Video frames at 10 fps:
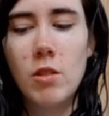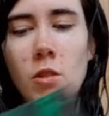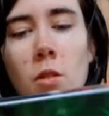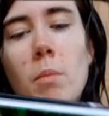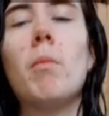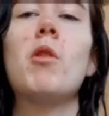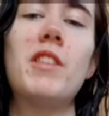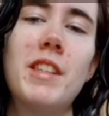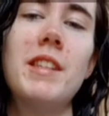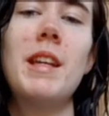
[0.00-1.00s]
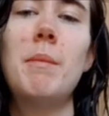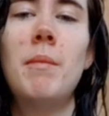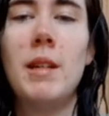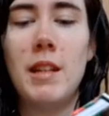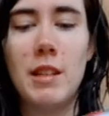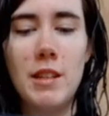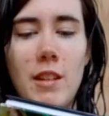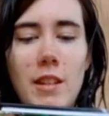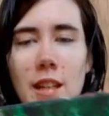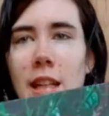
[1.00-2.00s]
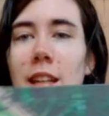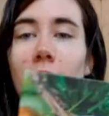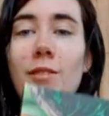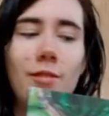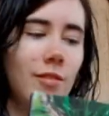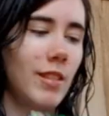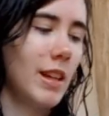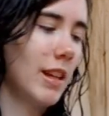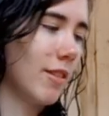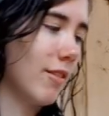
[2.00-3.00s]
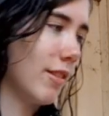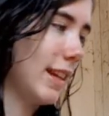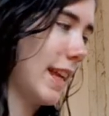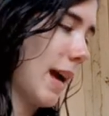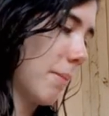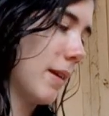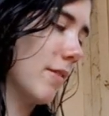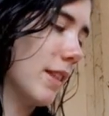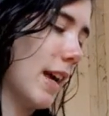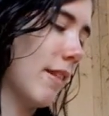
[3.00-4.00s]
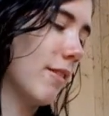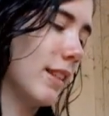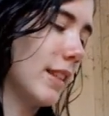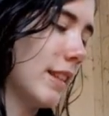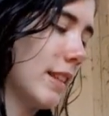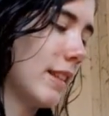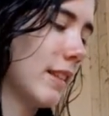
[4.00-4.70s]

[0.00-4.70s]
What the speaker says: or most of them. So really happy with that one.